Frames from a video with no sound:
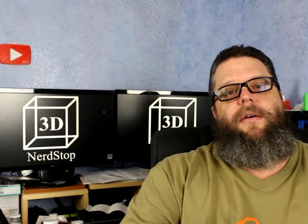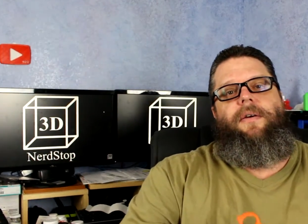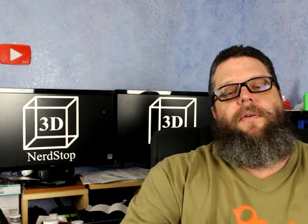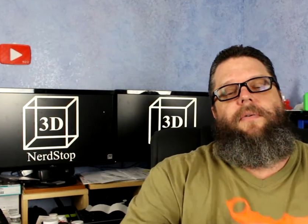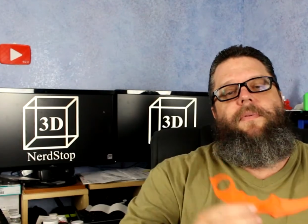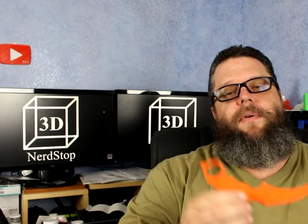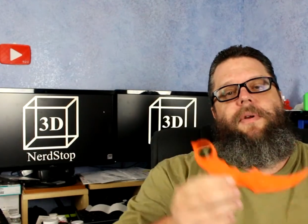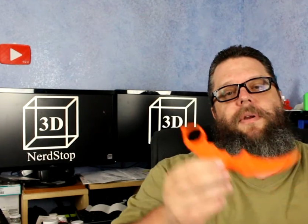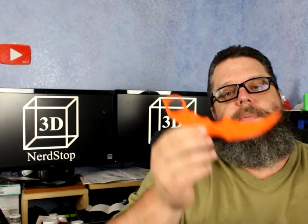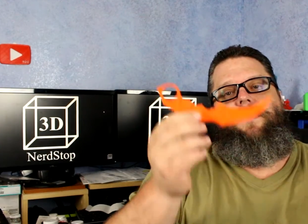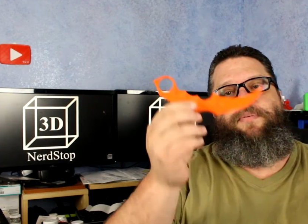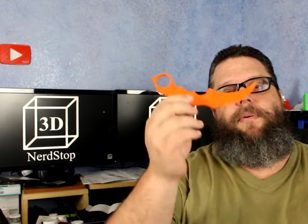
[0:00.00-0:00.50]

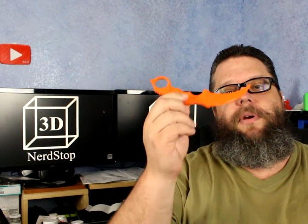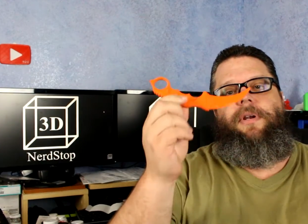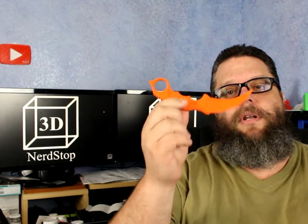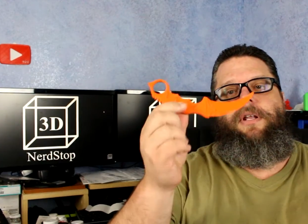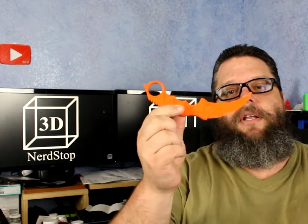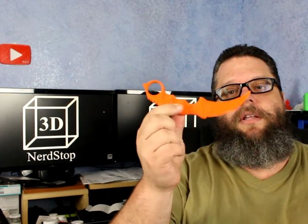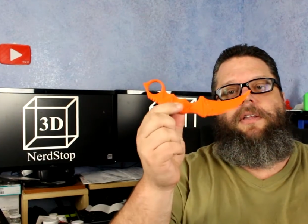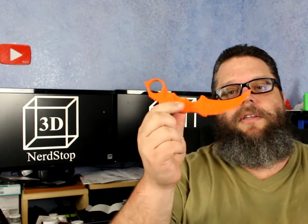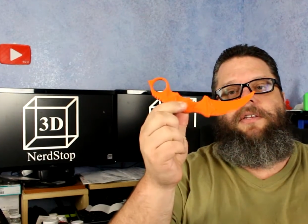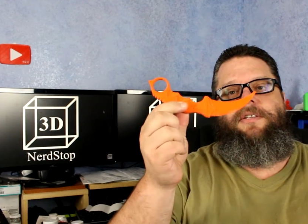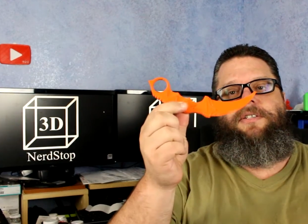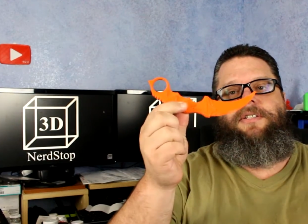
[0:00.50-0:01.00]
We
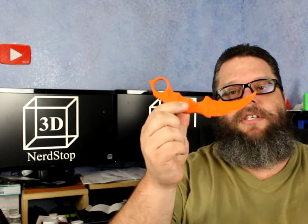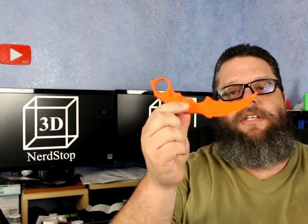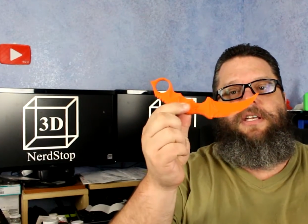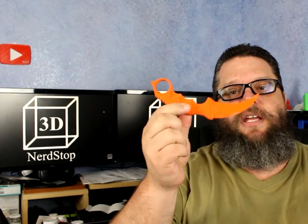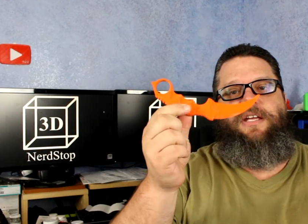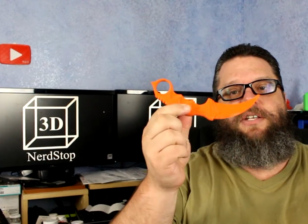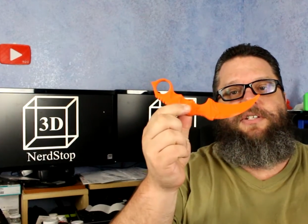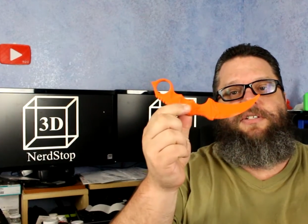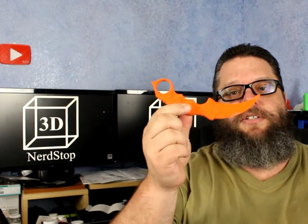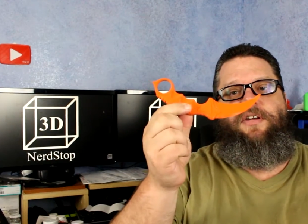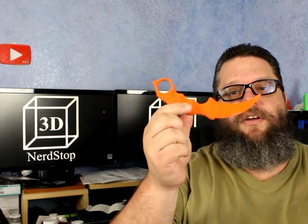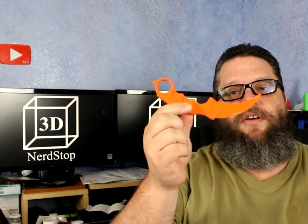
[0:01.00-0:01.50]
printed the
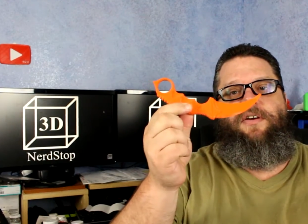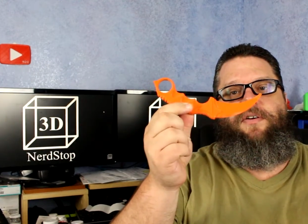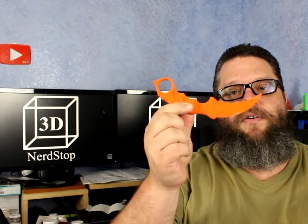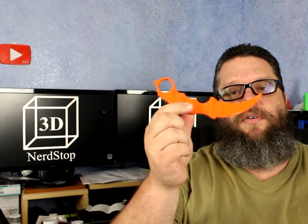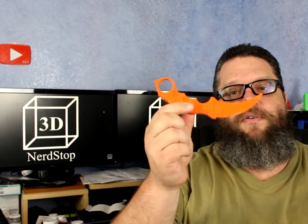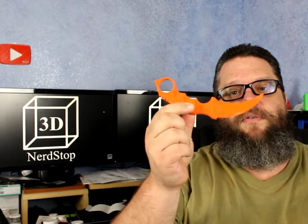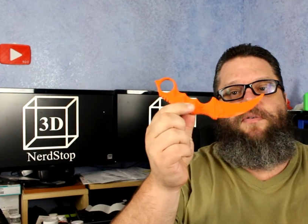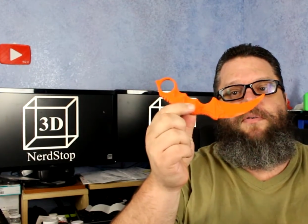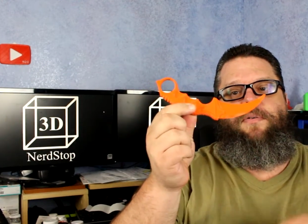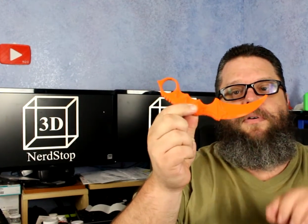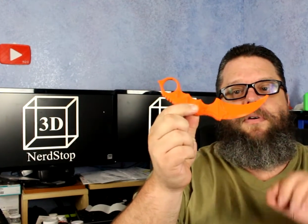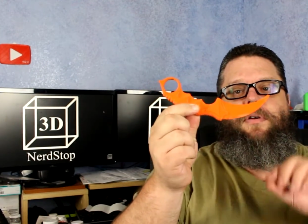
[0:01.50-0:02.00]

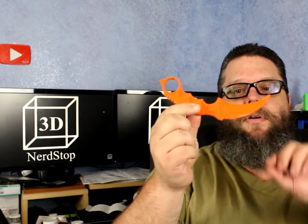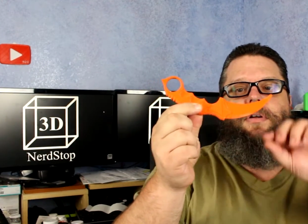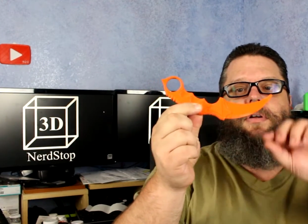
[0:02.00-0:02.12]
CSGO